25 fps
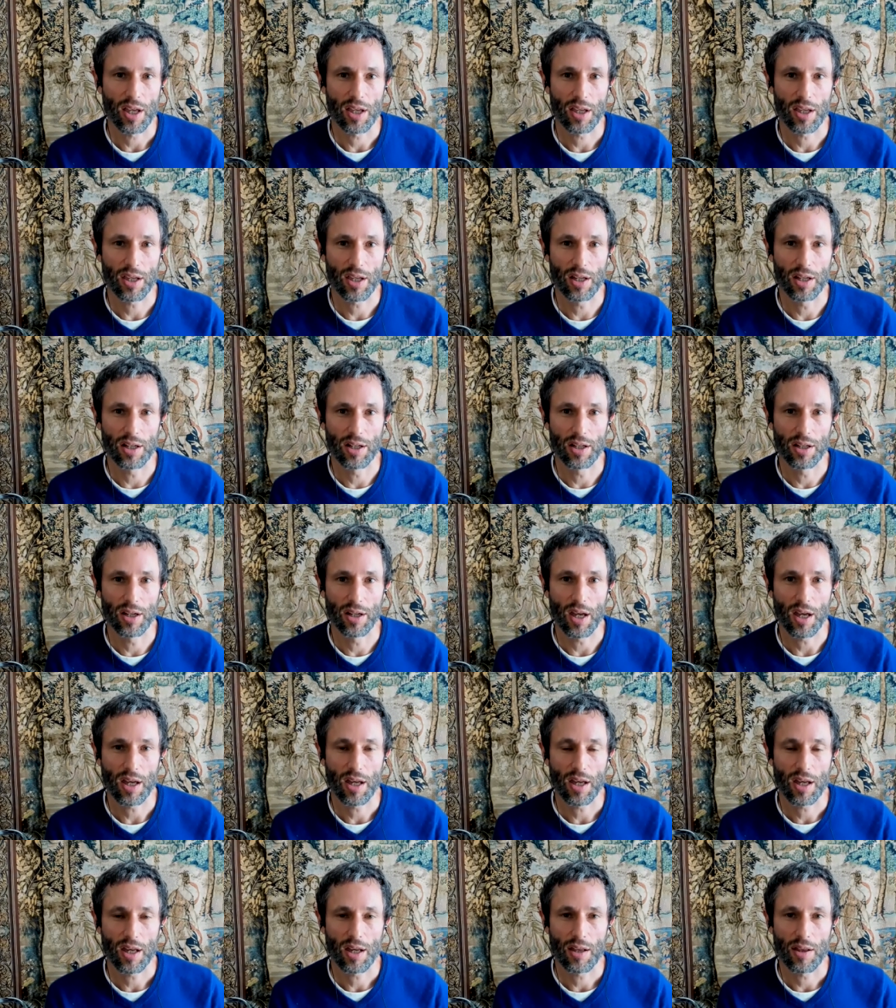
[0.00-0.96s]
in
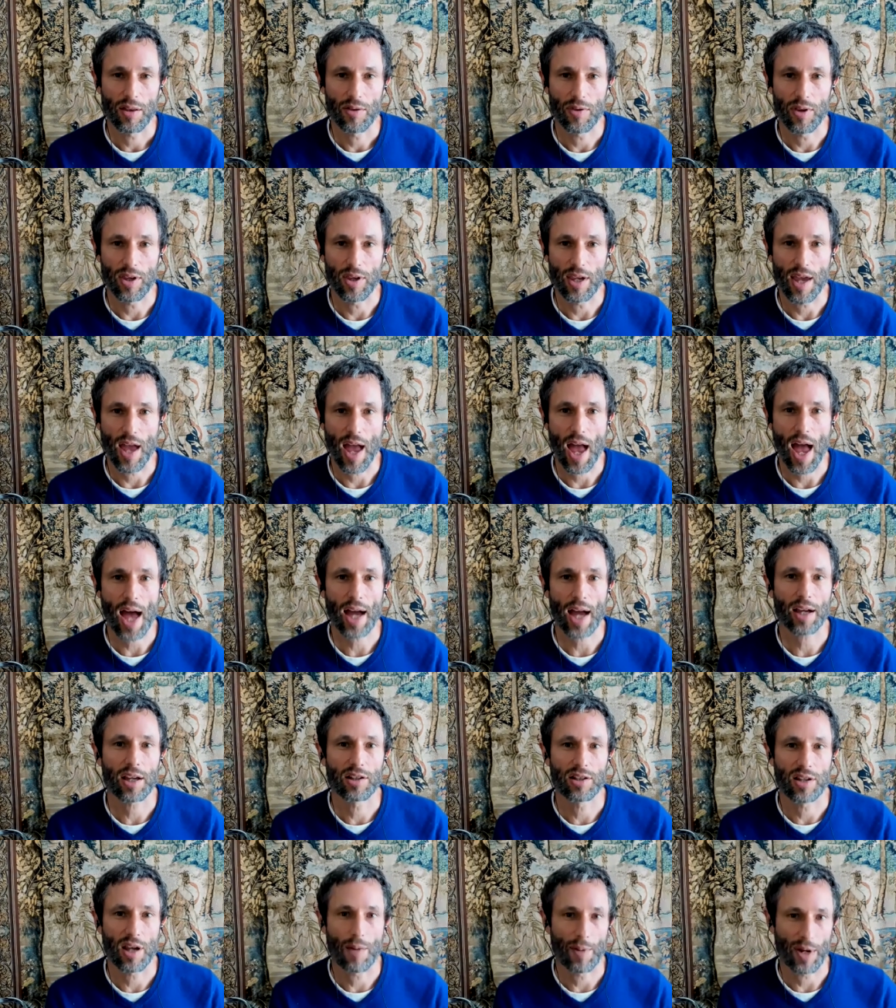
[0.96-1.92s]
the
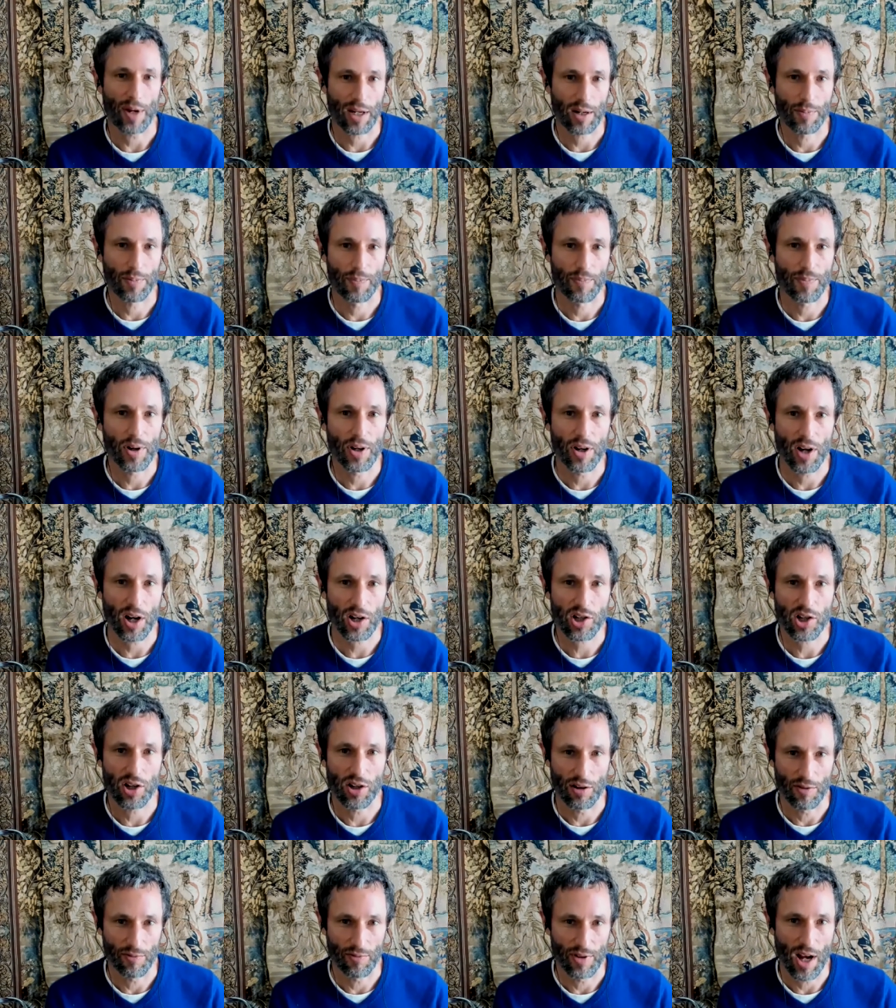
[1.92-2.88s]
academic
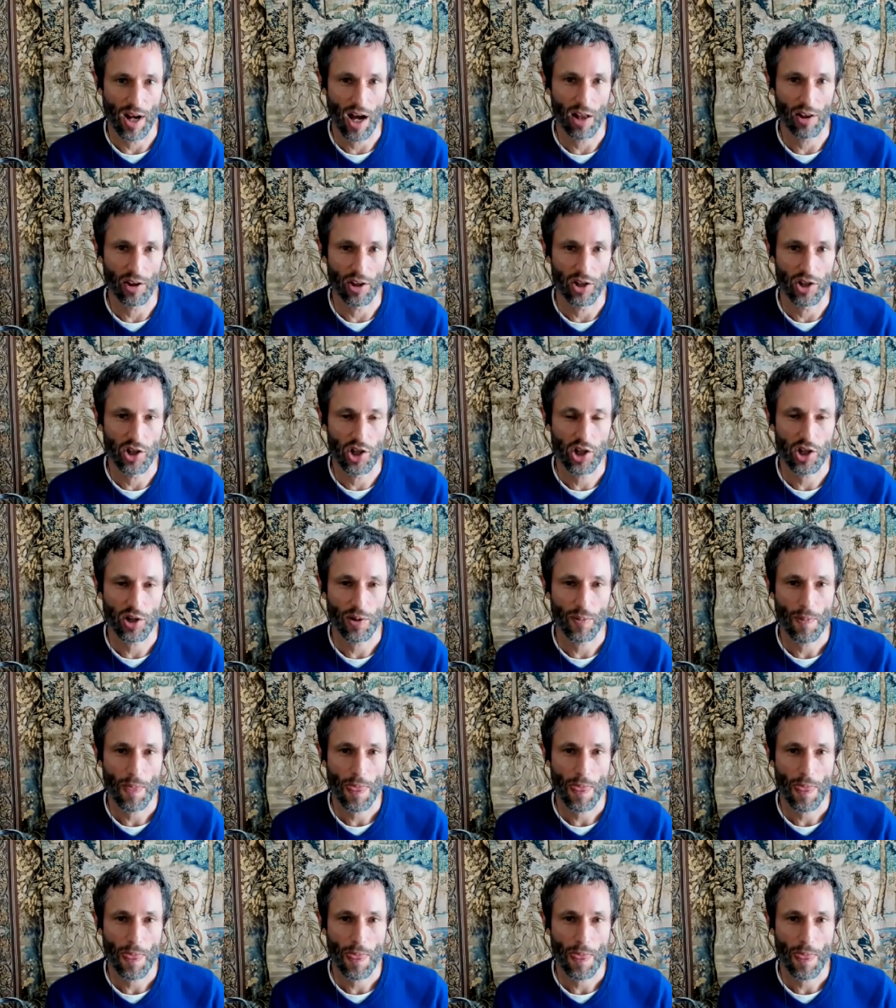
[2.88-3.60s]
production of knowledge